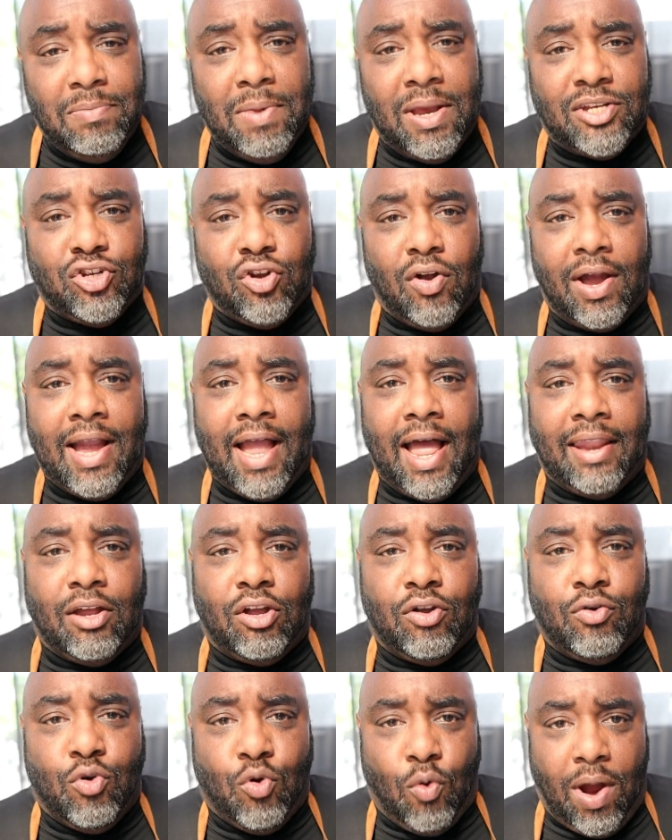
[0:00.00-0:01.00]
to make sure I
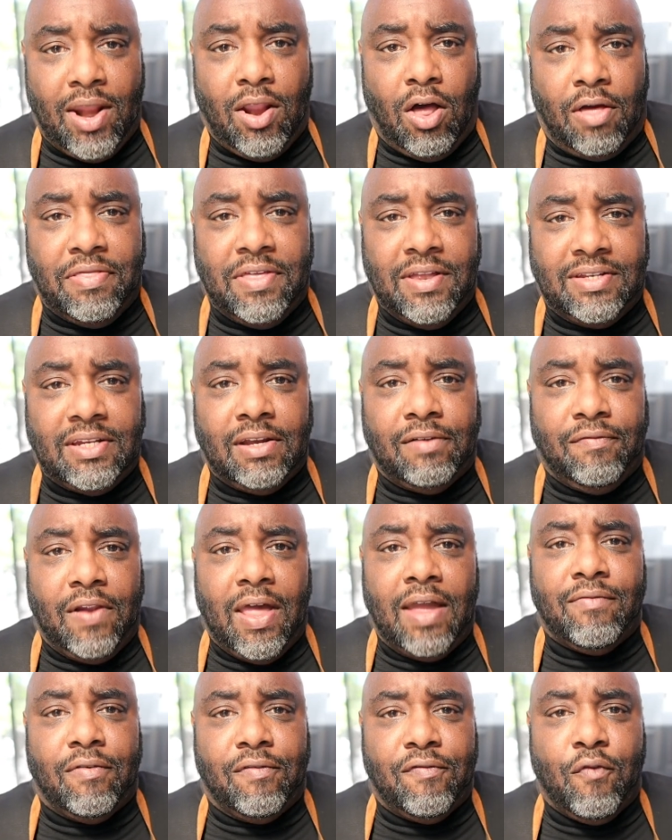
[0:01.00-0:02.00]
got a great authentic
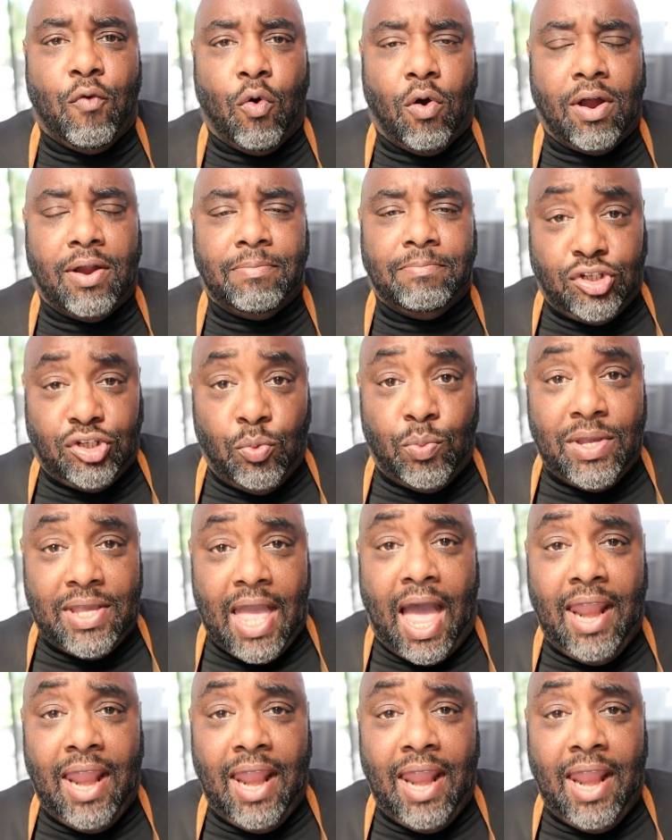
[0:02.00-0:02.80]
flavor for it. So we